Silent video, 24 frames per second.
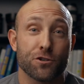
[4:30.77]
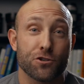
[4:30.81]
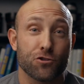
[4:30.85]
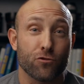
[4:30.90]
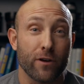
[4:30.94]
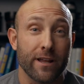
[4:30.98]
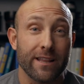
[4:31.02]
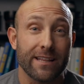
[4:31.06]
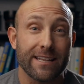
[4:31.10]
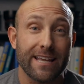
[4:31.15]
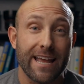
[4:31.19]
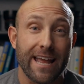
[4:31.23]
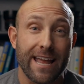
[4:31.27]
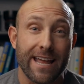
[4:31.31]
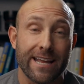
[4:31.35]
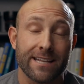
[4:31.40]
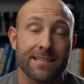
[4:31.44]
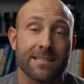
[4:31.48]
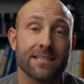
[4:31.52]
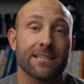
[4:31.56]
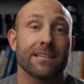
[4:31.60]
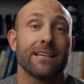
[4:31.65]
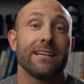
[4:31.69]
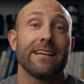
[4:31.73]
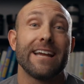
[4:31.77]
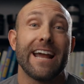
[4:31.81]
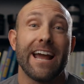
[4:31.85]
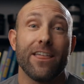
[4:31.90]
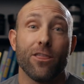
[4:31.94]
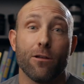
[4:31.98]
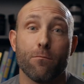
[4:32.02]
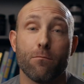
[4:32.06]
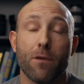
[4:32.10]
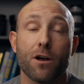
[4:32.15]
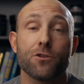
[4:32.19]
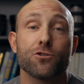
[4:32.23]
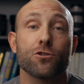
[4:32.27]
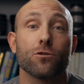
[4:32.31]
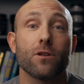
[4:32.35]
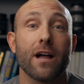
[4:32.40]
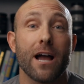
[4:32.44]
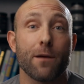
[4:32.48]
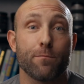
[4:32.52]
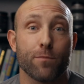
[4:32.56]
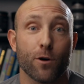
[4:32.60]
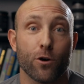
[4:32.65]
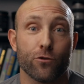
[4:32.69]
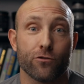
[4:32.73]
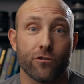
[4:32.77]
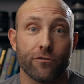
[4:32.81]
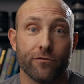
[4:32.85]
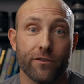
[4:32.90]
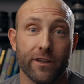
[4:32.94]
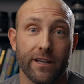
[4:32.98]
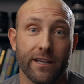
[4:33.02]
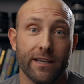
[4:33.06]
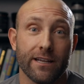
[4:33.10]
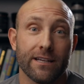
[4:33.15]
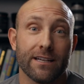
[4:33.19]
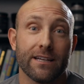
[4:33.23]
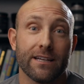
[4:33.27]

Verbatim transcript: strength gains and the muscle hypertrophy.